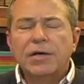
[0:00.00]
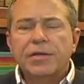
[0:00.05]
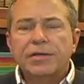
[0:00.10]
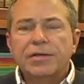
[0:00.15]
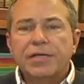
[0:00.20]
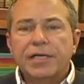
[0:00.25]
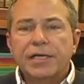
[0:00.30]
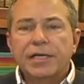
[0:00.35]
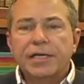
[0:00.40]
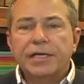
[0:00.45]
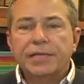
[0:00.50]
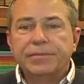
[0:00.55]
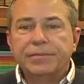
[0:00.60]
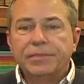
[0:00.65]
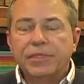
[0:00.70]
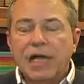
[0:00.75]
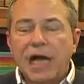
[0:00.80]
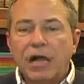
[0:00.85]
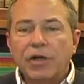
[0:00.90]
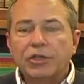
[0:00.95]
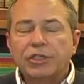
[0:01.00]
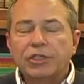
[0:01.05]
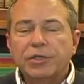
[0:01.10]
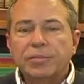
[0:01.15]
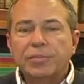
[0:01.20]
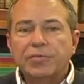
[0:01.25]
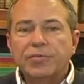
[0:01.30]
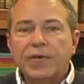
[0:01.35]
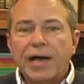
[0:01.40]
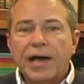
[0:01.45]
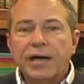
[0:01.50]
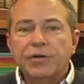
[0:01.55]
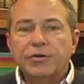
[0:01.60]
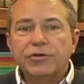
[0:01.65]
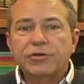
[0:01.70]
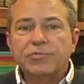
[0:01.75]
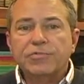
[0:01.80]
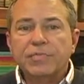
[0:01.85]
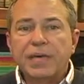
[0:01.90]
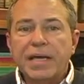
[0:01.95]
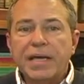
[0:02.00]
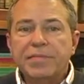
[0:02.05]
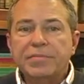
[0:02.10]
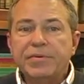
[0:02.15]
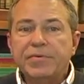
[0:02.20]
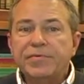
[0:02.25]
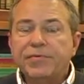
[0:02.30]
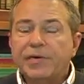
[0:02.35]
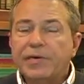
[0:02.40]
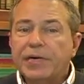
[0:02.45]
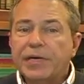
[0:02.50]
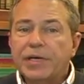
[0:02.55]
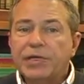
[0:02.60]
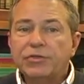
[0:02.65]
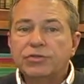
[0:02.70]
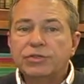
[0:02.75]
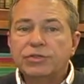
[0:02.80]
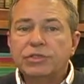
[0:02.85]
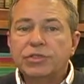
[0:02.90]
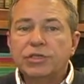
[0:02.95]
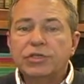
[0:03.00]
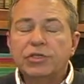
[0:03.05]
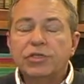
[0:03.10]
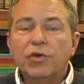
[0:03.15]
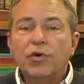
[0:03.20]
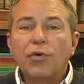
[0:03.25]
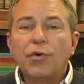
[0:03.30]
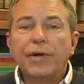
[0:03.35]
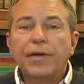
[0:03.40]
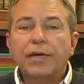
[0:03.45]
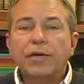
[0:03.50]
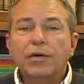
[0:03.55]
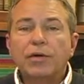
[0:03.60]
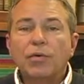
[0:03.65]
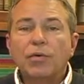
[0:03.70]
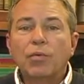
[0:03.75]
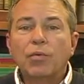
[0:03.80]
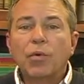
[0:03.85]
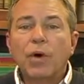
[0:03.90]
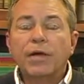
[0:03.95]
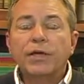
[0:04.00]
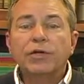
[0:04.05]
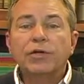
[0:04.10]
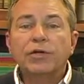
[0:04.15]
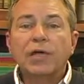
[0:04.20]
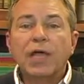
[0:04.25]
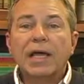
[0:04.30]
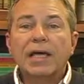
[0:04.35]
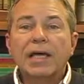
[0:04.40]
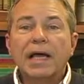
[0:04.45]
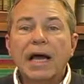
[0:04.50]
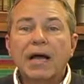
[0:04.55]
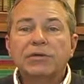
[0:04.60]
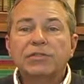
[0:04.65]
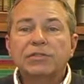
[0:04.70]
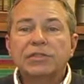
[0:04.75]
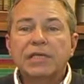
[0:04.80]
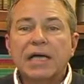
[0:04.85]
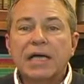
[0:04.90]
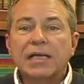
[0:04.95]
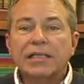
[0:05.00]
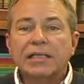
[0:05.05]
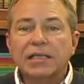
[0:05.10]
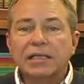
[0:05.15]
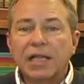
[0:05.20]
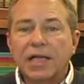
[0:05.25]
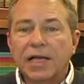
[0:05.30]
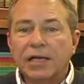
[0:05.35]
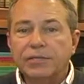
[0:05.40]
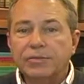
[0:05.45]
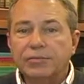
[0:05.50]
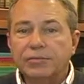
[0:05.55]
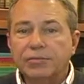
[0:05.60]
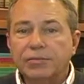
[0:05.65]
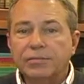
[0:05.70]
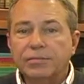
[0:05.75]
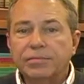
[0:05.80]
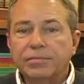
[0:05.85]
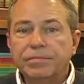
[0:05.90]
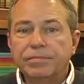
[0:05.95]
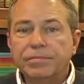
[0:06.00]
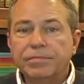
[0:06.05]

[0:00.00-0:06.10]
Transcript: The scholarship providers may be very interested in knowing what you're like outside the classroom.